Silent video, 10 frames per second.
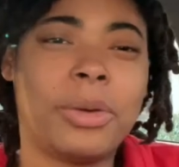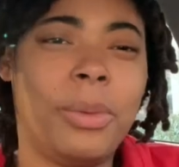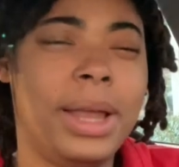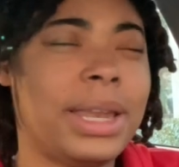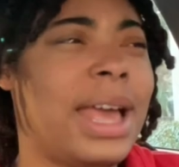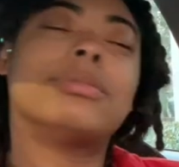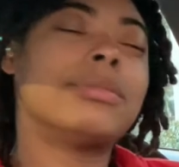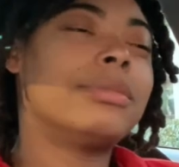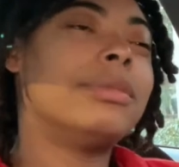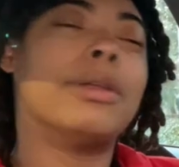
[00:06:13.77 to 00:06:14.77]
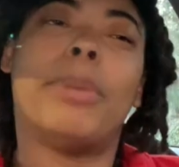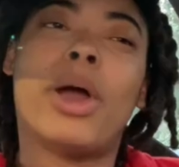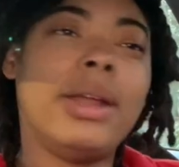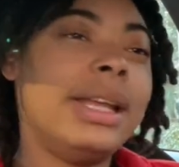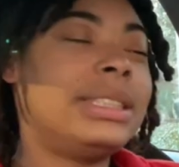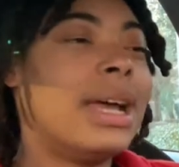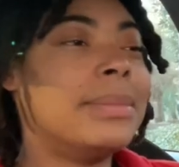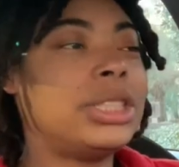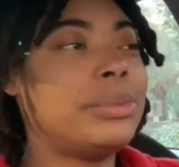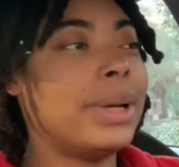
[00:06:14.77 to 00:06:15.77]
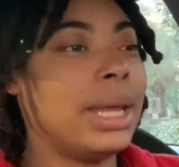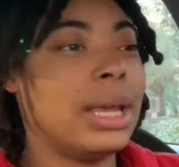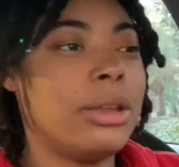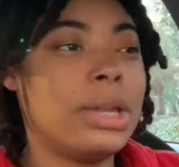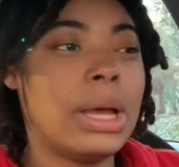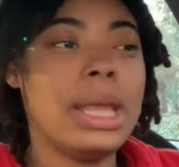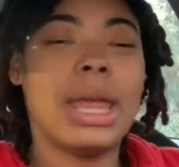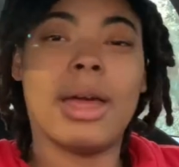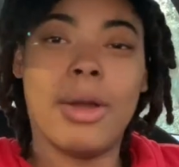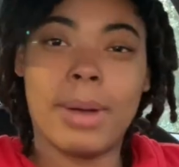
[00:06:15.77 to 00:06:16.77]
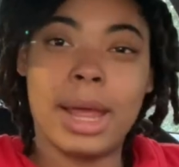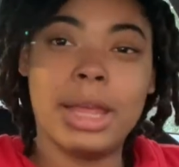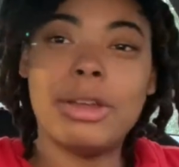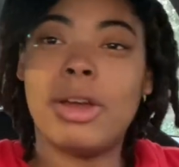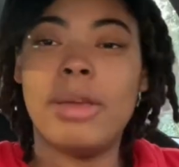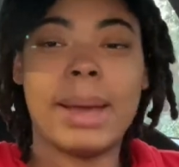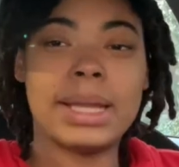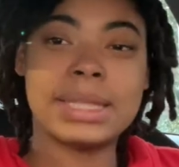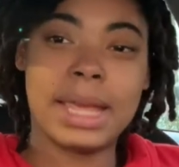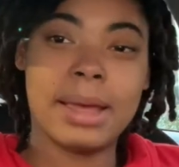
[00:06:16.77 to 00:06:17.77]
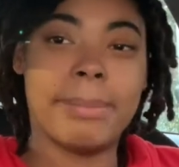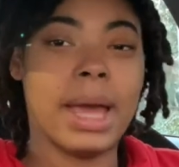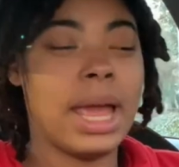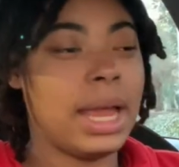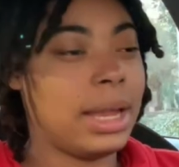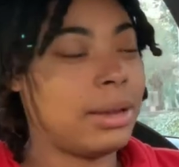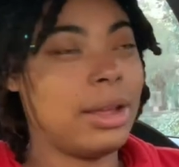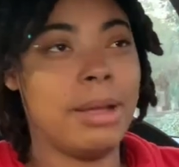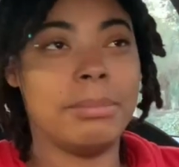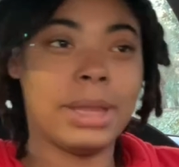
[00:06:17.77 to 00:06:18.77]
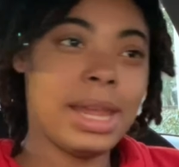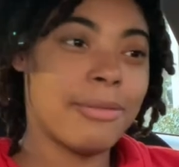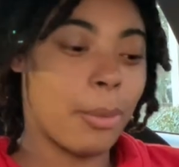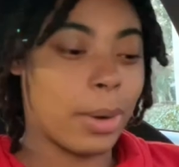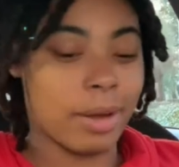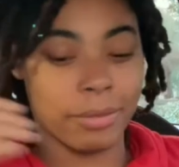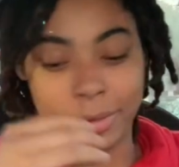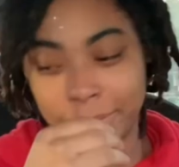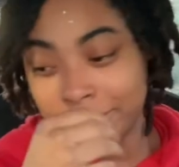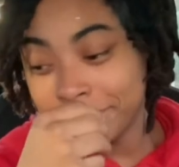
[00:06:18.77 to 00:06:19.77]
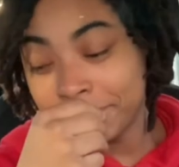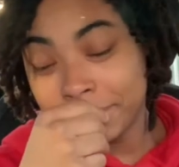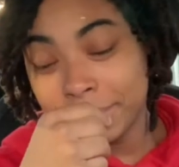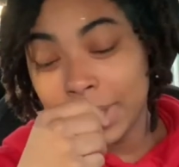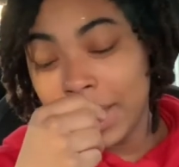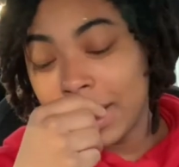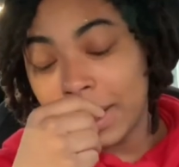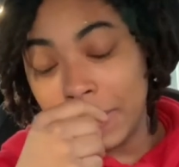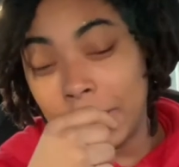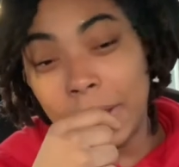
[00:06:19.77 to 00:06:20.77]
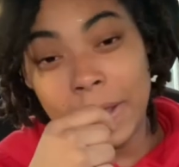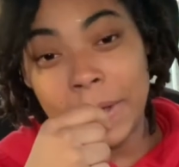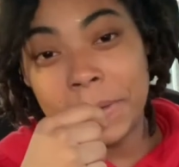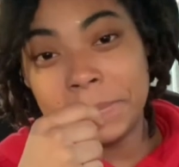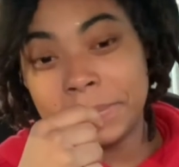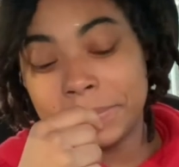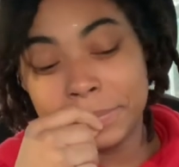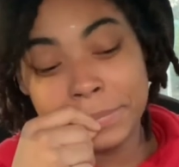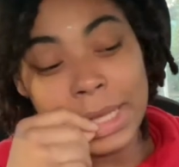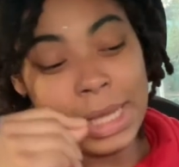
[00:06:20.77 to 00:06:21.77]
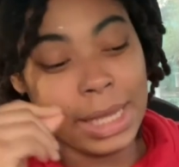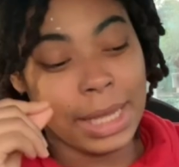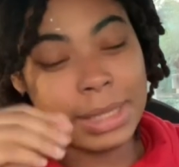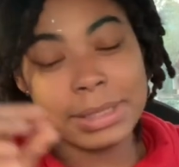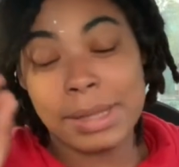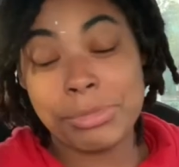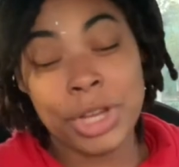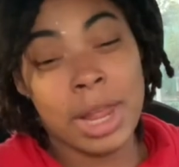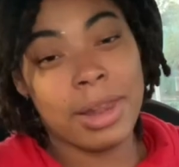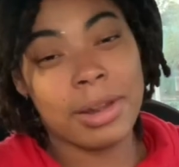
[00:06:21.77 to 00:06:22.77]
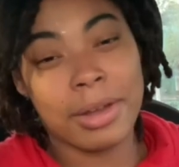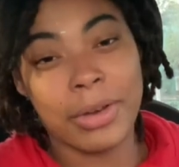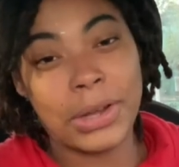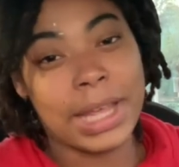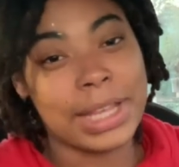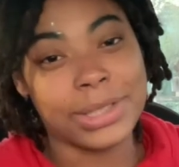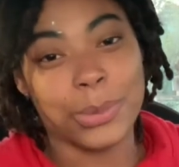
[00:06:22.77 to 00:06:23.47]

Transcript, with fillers: and whatnot. The party is coming to an end. You know, he like, all right, you know, he about to say goodbye and um leave or whatever. Y'all, he ends up cheating on his